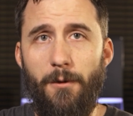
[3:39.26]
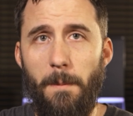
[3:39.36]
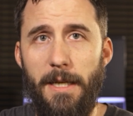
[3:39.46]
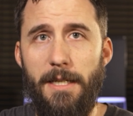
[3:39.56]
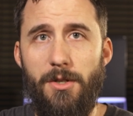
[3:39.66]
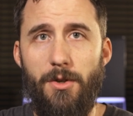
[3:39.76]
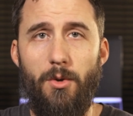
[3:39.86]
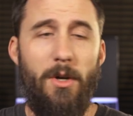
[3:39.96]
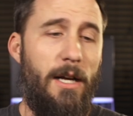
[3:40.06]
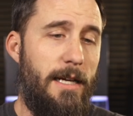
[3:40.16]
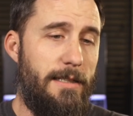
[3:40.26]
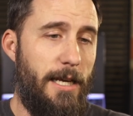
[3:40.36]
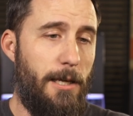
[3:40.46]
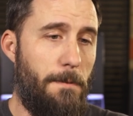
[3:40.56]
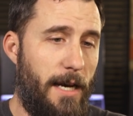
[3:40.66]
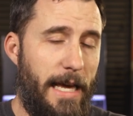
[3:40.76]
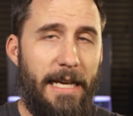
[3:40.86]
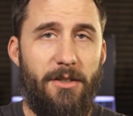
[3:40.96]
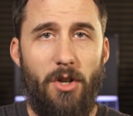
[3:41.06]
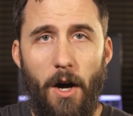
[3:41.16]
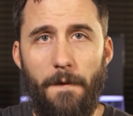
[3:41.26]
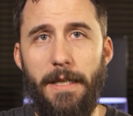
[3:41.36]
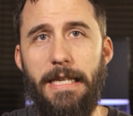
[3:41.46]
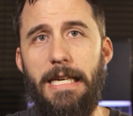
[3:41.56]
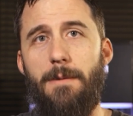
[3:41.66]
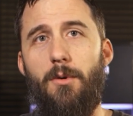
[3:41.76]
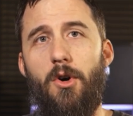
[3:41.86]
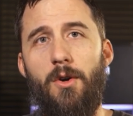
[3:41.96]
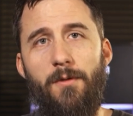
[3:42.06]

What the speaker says: for me to take my hands off the keyboard,